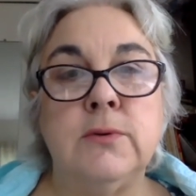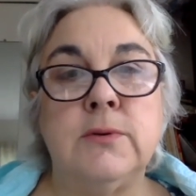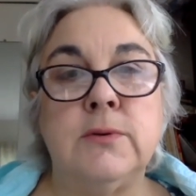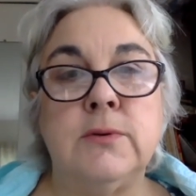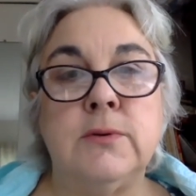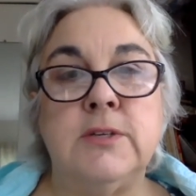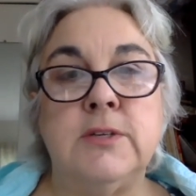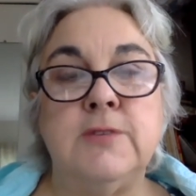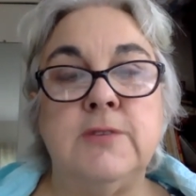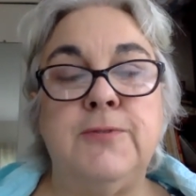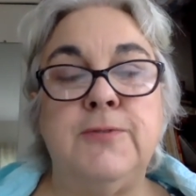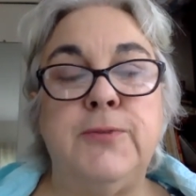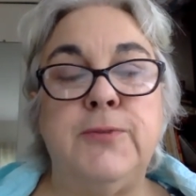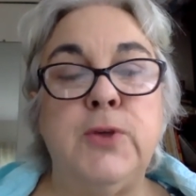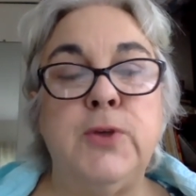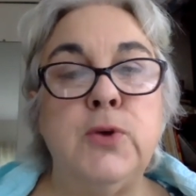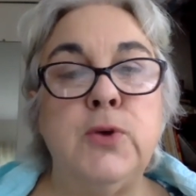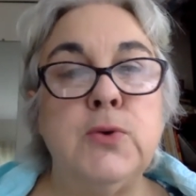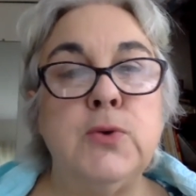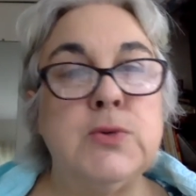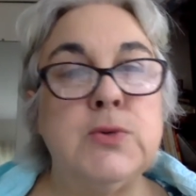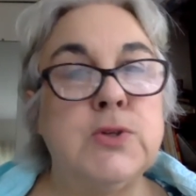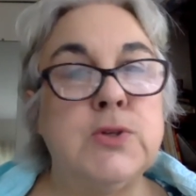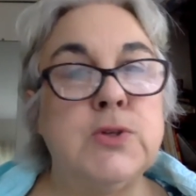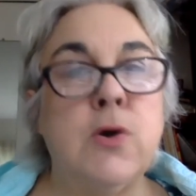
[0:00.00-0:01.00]

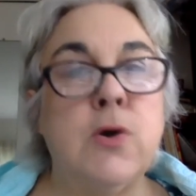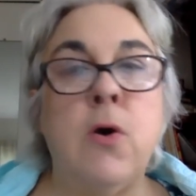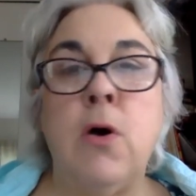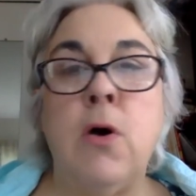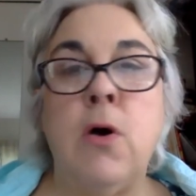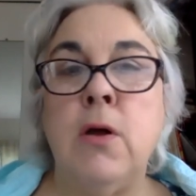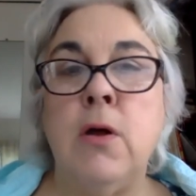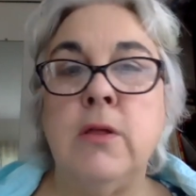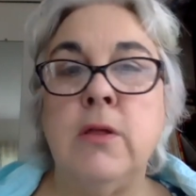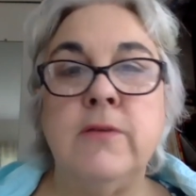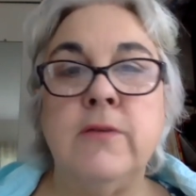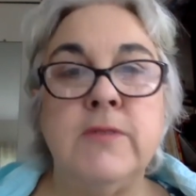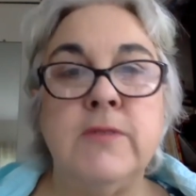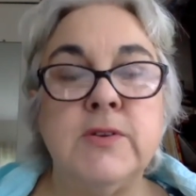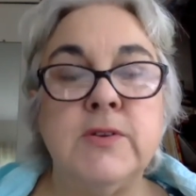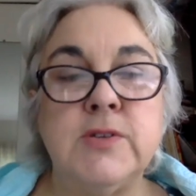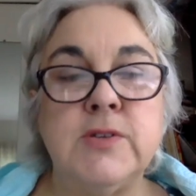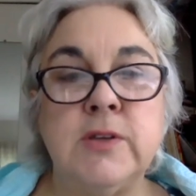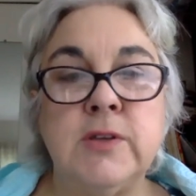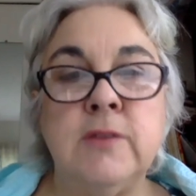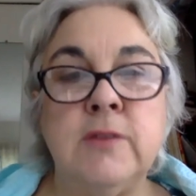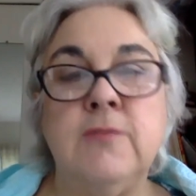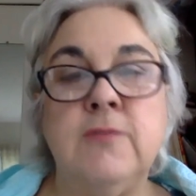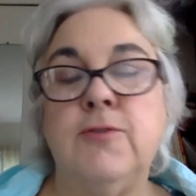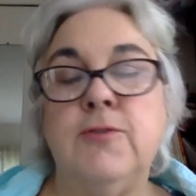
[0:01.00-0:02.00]
diffuse all of
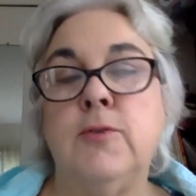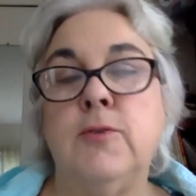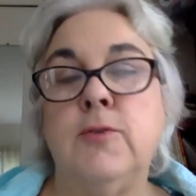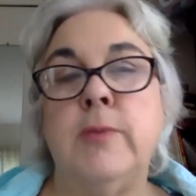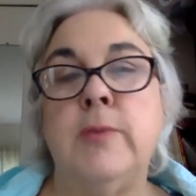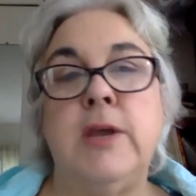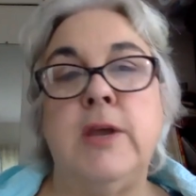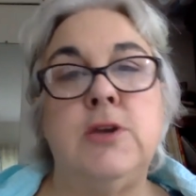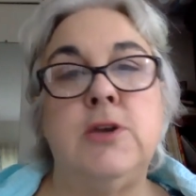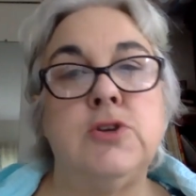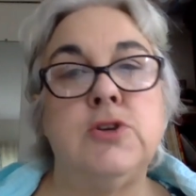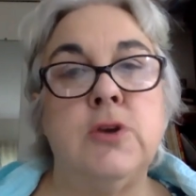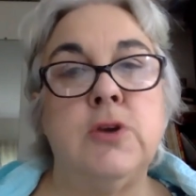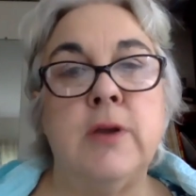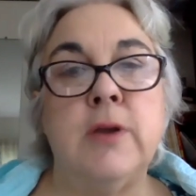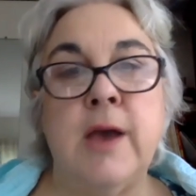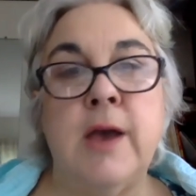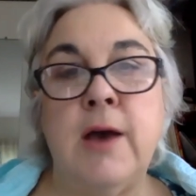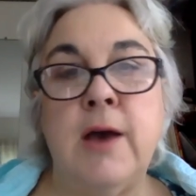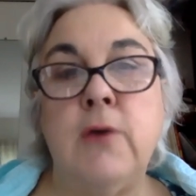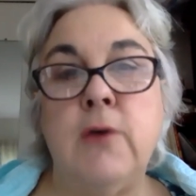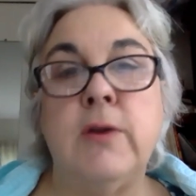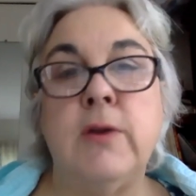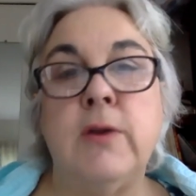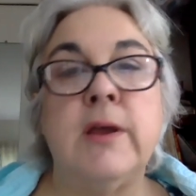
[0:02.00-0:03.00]
this information
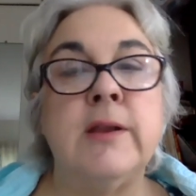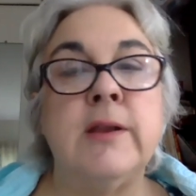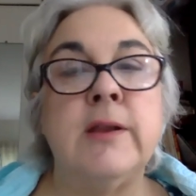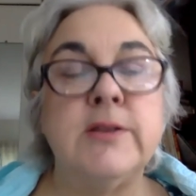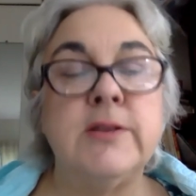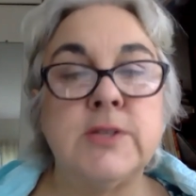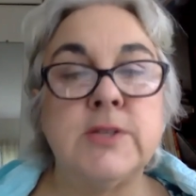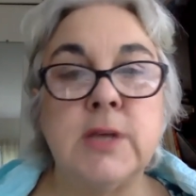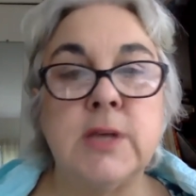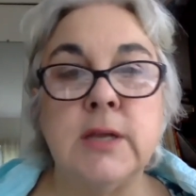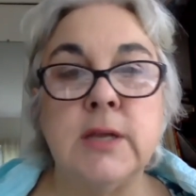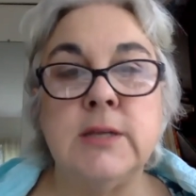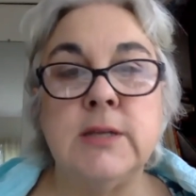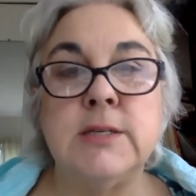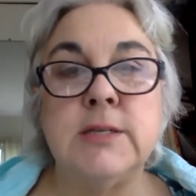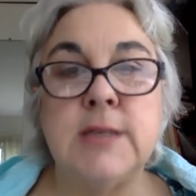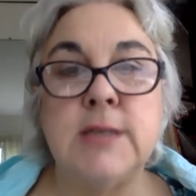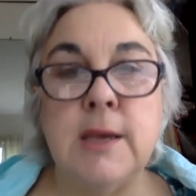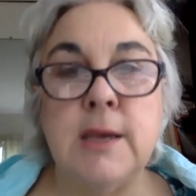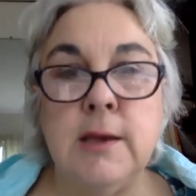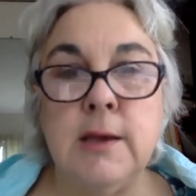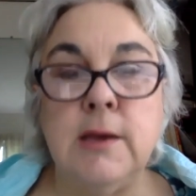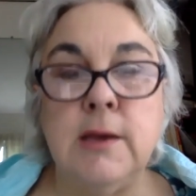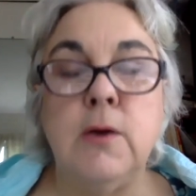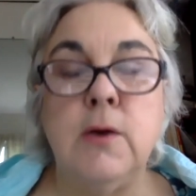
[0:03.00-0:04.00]
out, and it's going to
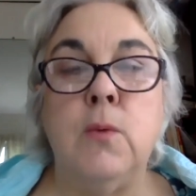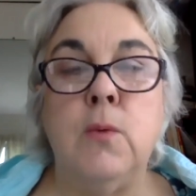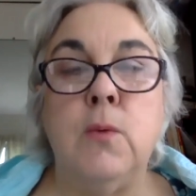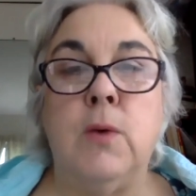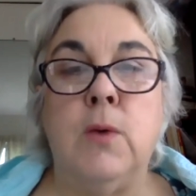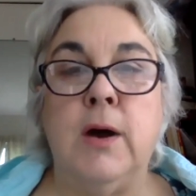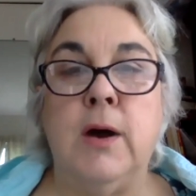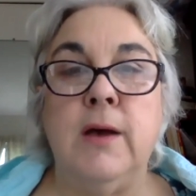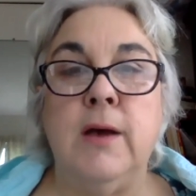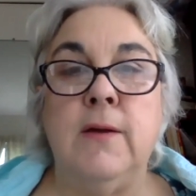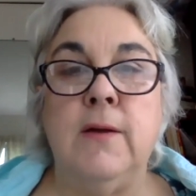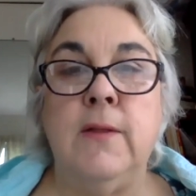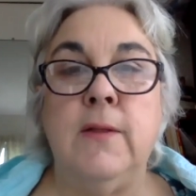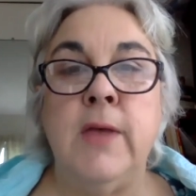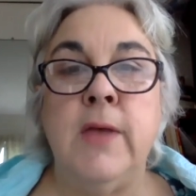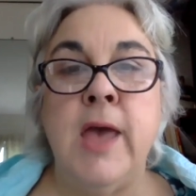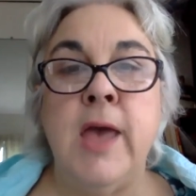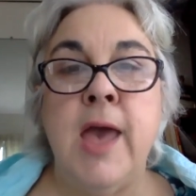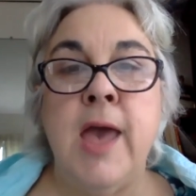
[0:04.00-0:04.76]
take a while.